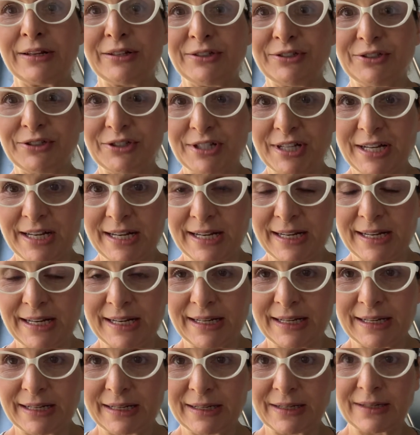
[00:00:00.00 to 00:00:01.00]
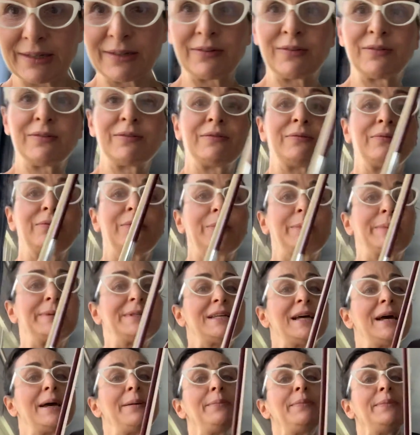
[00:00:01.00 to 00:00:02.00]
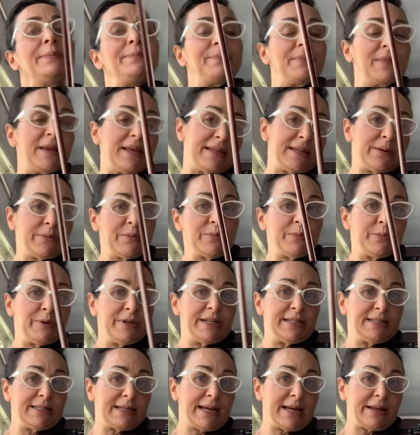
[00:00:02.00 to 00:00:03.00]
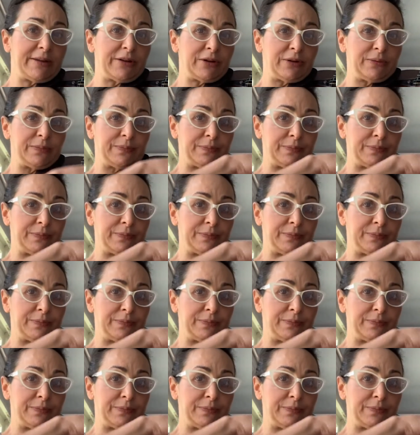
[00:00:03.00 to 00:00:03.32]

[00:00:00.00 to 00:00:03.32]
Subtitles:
G. One more time, and then we'll put it together.